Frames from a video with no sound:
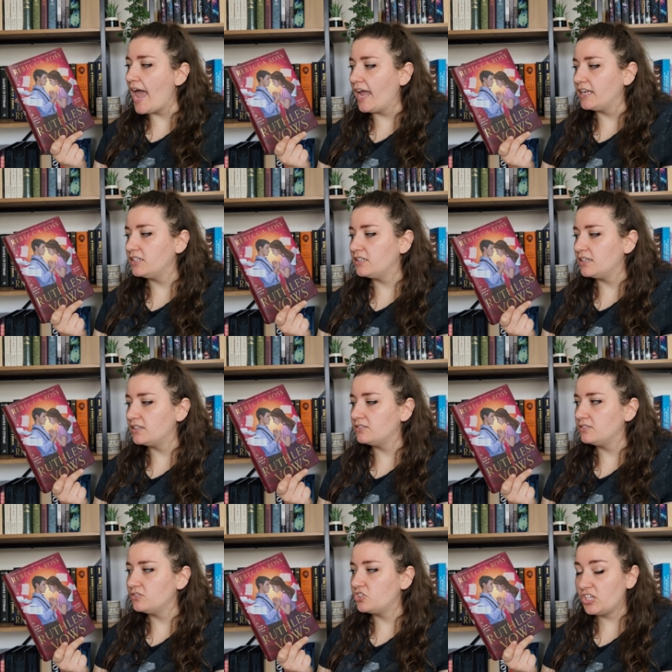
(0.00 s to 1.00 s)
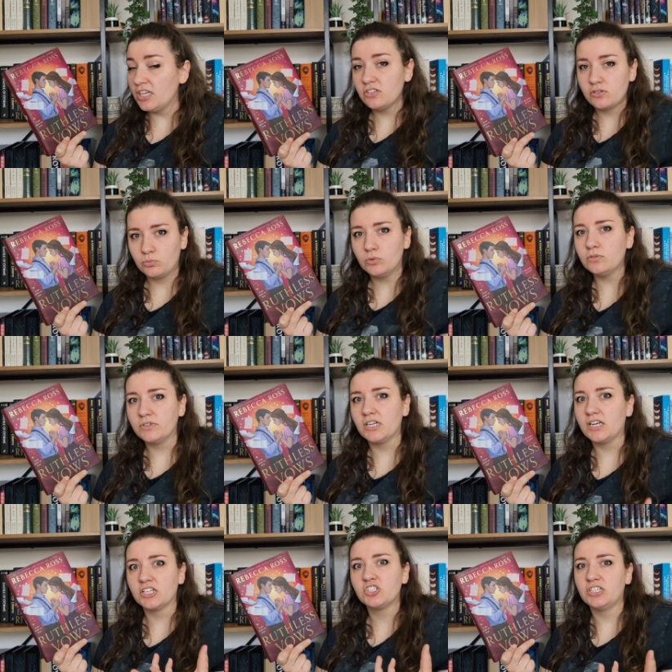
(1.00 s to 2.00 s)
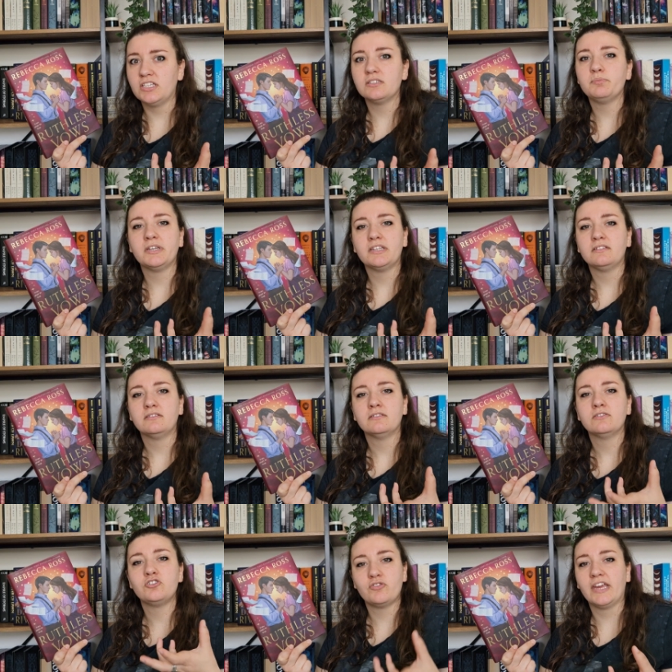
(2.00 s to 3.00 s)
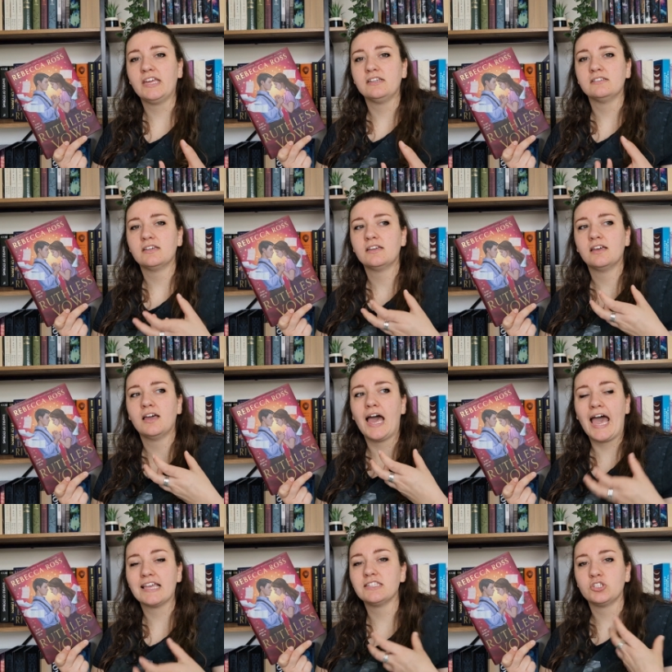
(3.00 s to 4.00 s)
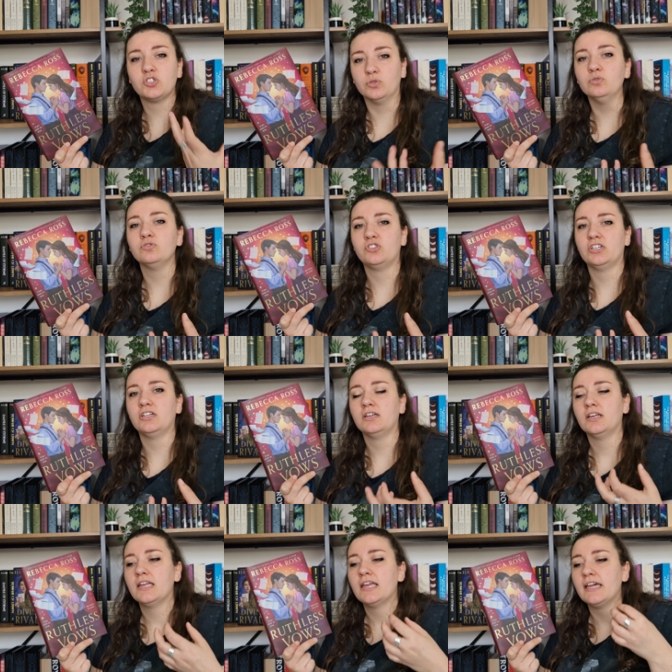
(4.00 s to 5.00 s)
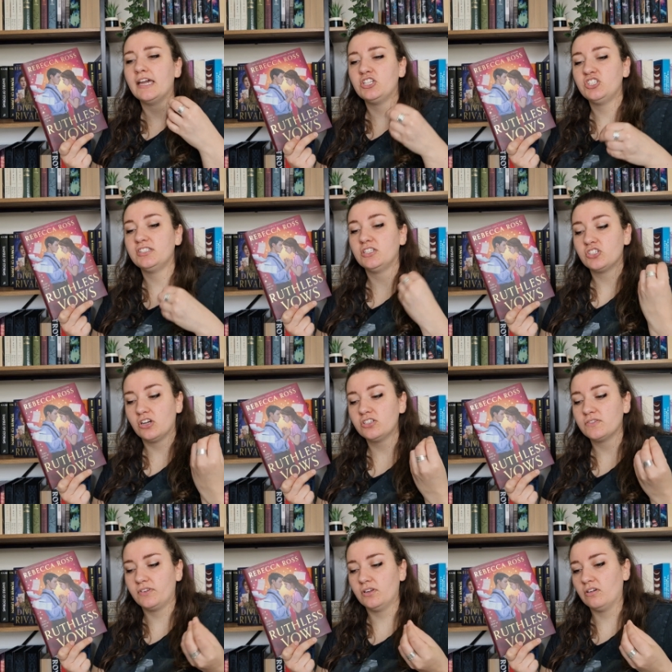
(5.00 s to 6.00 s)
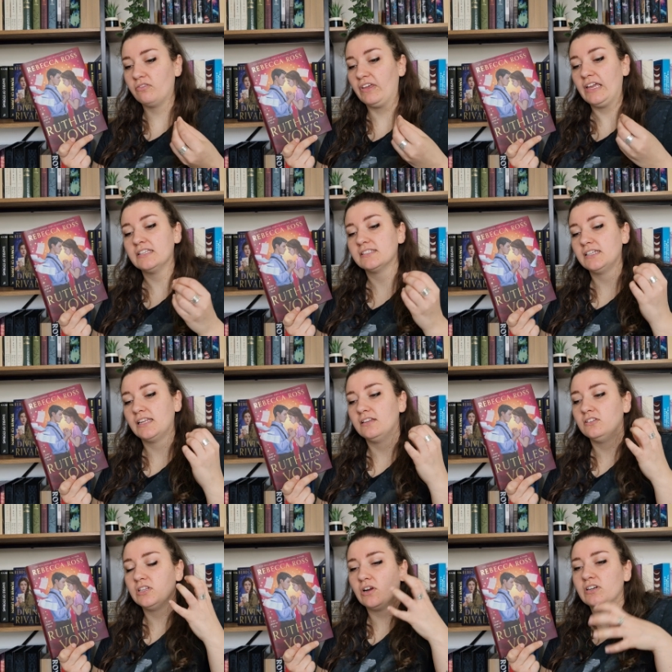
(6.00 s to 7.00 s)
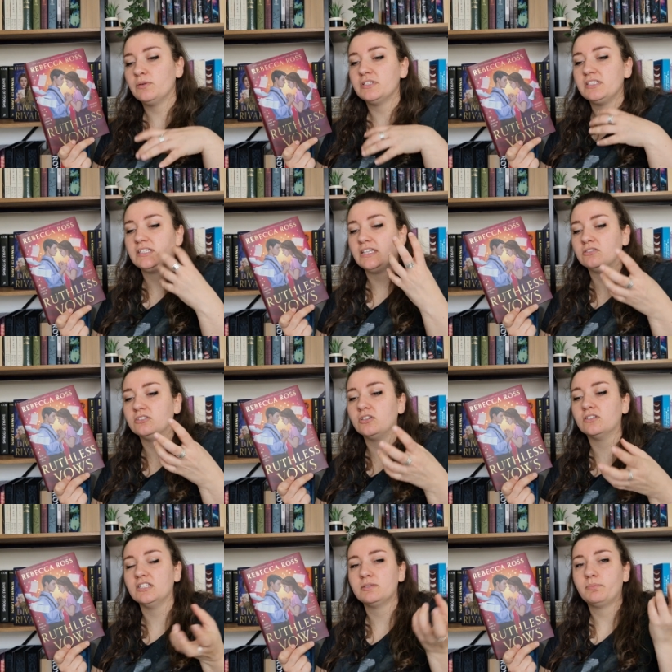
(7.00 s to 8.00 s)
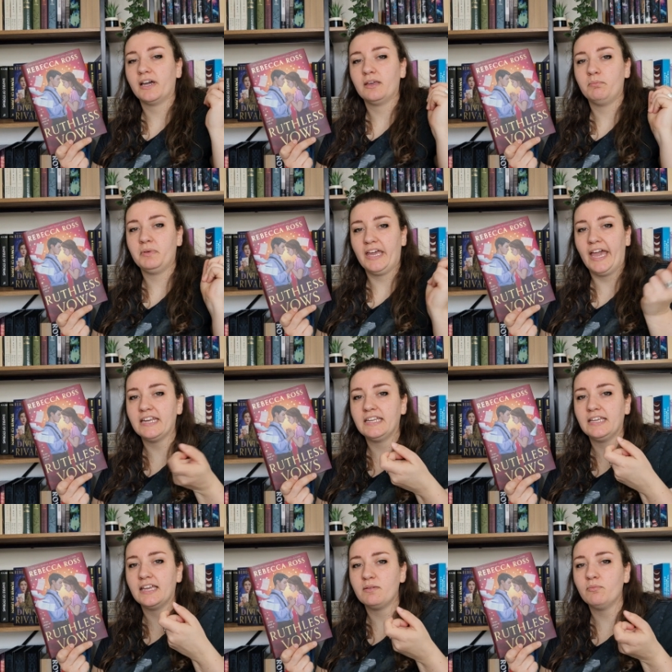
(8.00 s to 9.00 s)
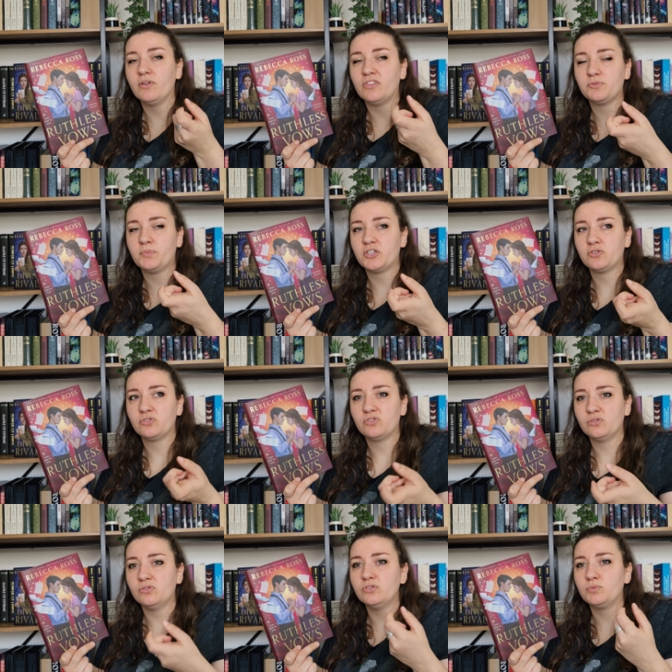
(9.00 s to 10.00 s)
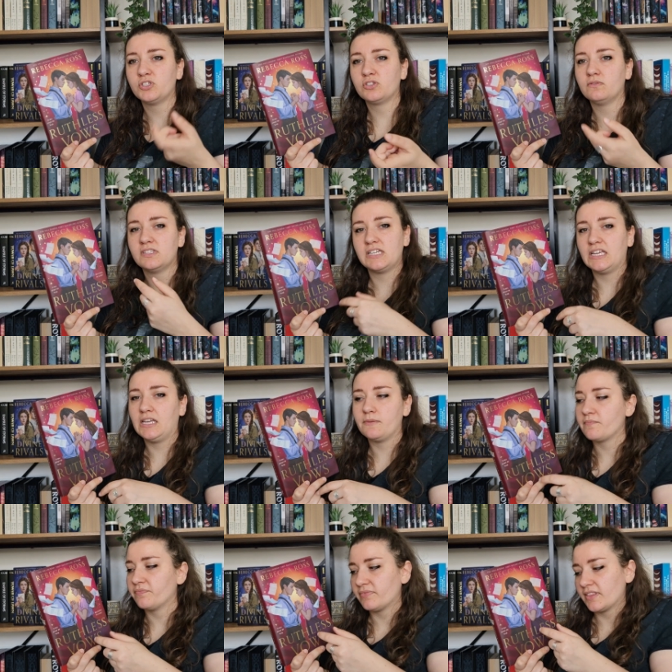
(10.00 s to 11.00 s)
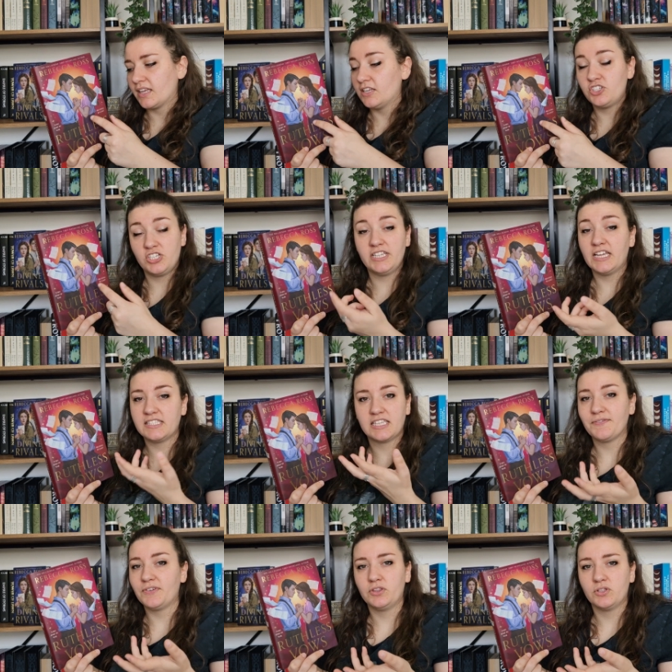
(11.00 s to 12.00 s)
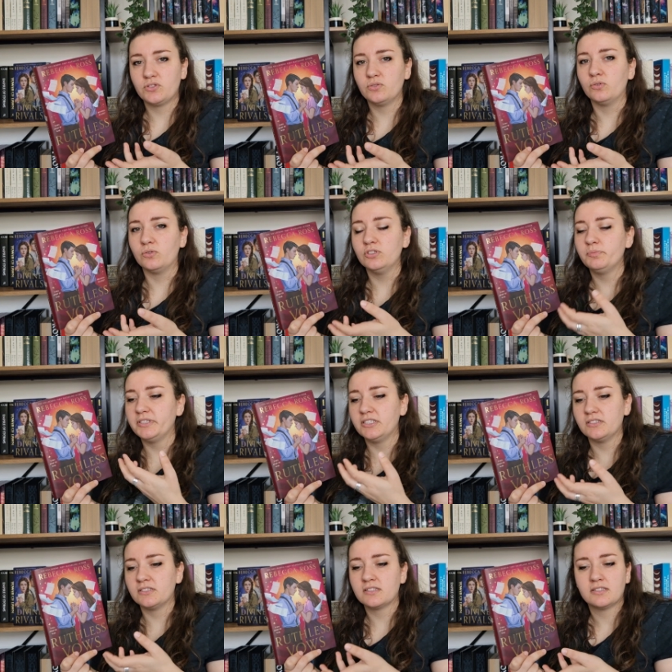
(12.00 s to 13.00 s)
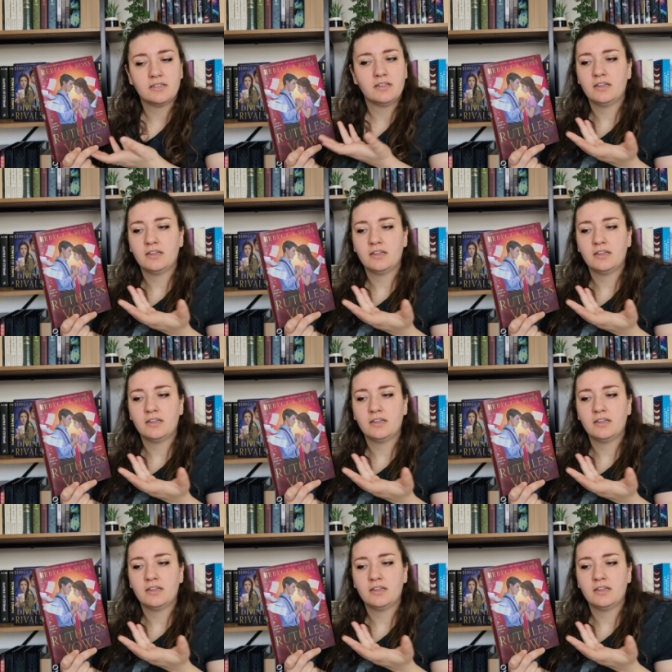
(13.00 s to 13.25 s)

and she is a warrior. Like she's been trained as a soldier, and she's in charge of a lot of things. And then the only way to kill the god is by beheading him with a special sword, which obviously she gets given the sword because